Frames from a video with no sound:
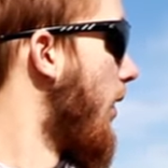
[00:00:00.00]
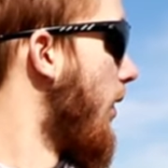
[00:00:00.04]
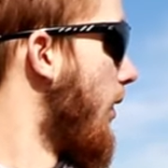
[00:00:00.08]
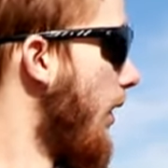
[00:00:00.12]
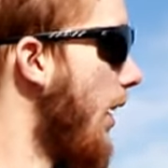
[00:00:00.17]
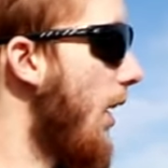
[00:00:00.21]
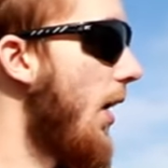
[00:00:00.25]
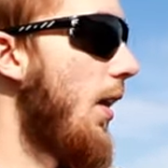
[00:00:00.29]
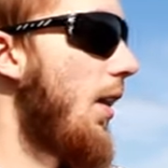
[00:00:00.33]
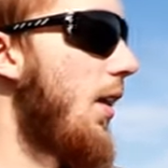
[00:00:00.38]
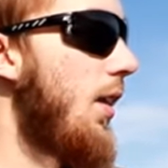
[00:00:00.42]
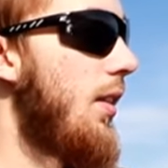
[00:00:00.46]

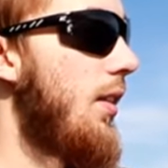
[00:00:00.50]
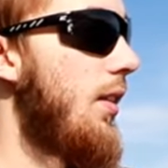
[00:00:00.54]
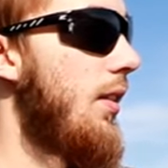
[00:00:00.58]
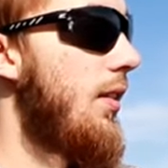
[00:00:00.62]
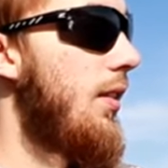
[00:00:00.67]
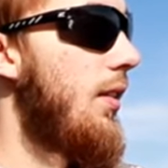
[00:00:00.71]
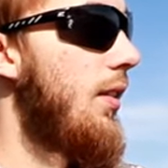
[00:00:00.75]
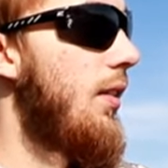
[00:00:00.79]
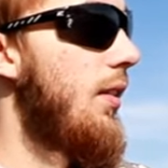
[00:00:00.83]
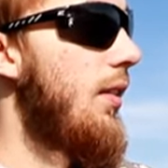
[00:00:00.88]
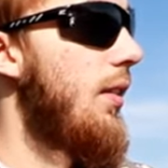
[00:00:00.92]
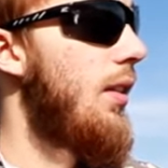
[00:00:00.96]
Yeah,
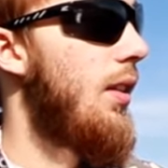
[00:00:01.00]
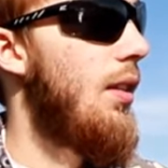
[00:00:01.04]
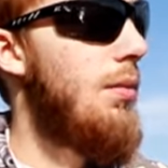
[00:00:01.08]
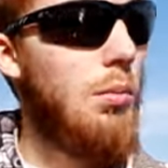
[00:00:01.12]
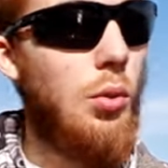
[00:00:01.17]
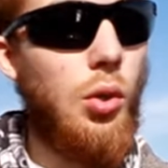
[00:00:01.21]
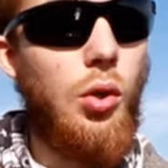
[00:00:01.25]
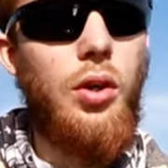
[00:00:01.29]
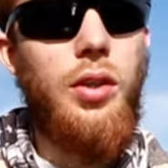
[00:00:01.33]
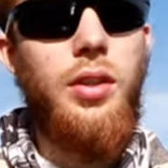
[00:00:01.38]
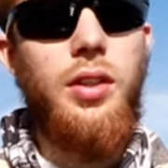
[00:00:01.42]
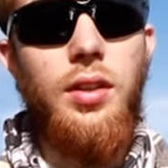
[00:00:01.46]
the
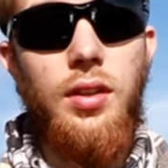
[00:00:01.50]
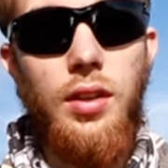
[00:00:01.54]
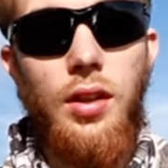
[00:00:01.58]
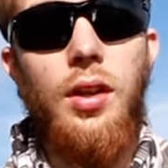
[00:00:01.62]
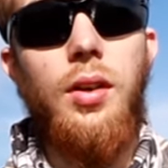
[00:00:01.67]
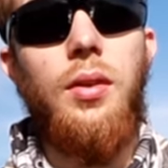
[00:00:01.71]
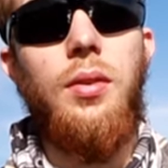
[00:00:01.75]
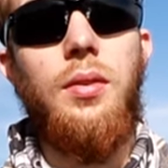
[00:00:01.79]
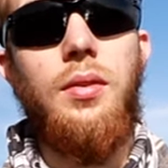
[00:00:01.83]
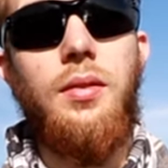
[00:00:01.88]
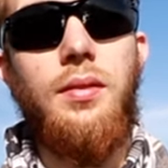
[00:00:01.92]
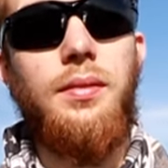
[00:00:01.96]
more you
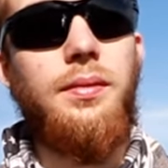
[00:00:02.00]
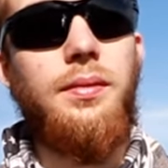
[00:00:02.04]
know.